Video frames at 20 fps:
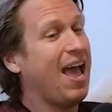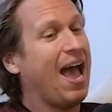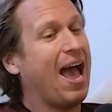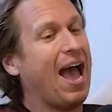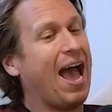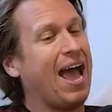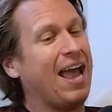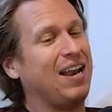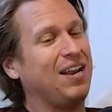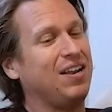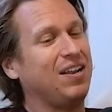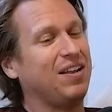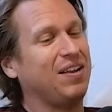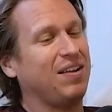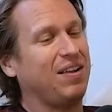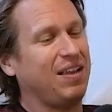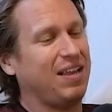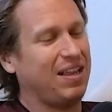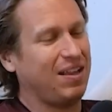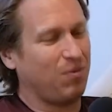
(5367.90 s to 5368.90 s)
And
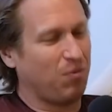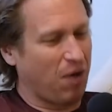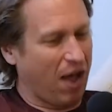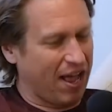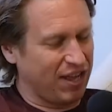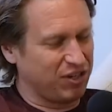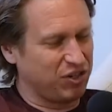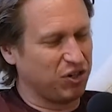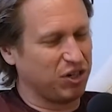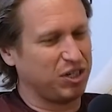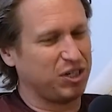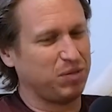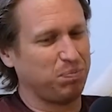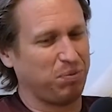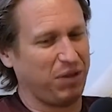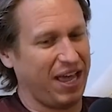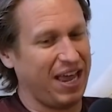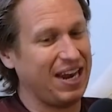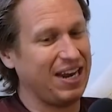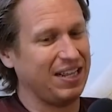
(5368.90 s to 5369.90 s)
as you're
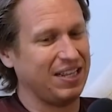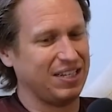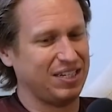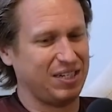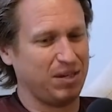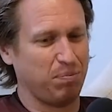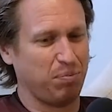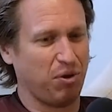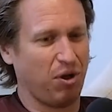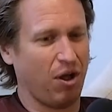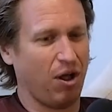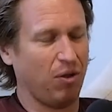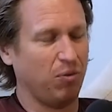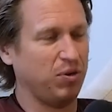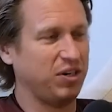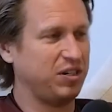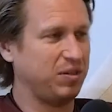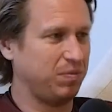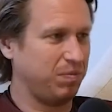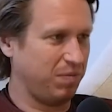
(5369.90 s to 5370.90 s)
explaining this to Paul,
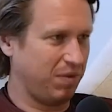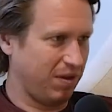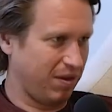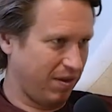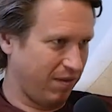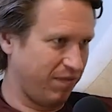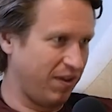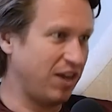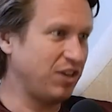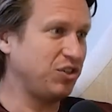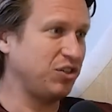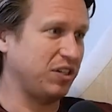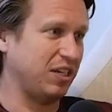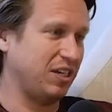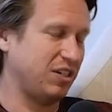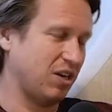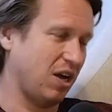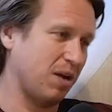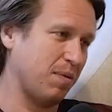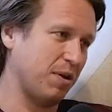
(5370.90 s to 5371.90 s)
which eventually,
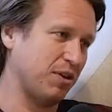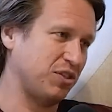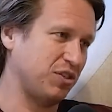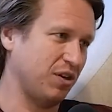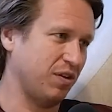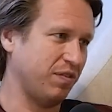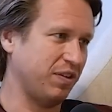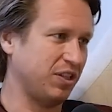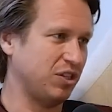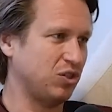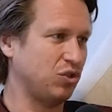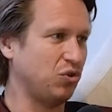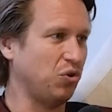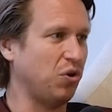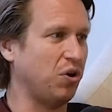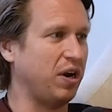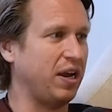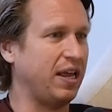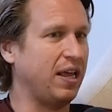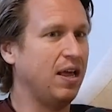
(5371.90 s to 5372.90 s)
talk about serving the
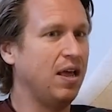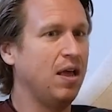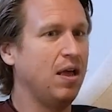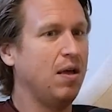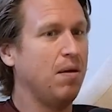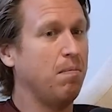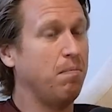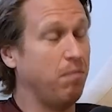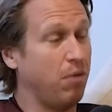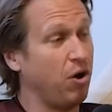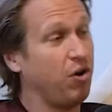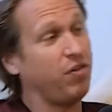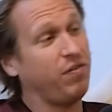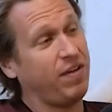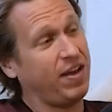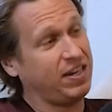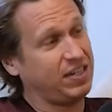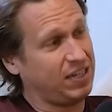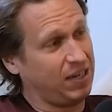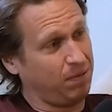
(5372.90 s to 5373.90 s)
story,
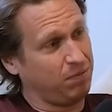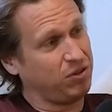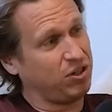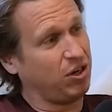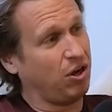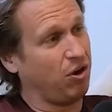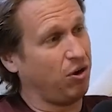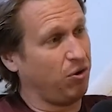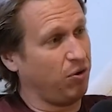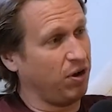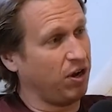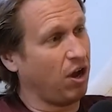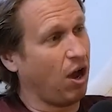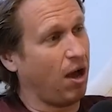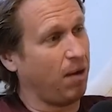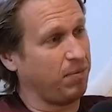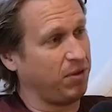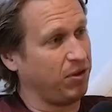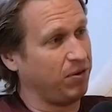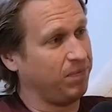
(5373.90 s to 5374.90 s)
motivates him to go to a
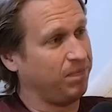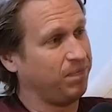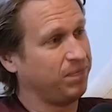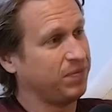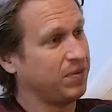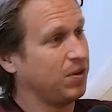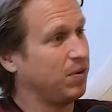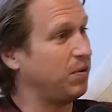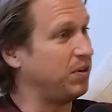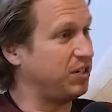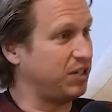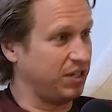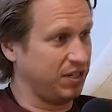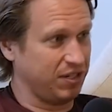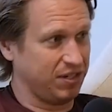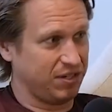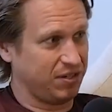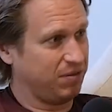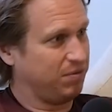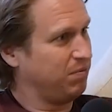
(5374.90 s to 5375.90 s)
commune, which
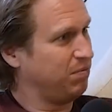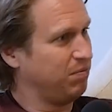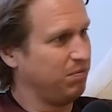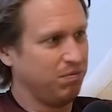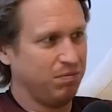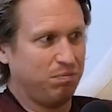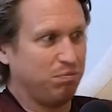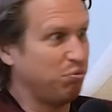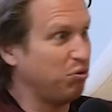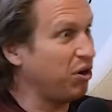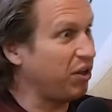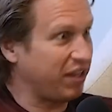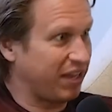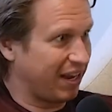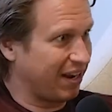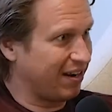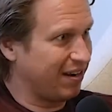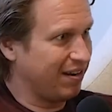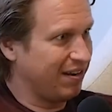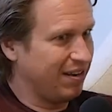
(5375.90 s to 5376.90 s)
is brilliant.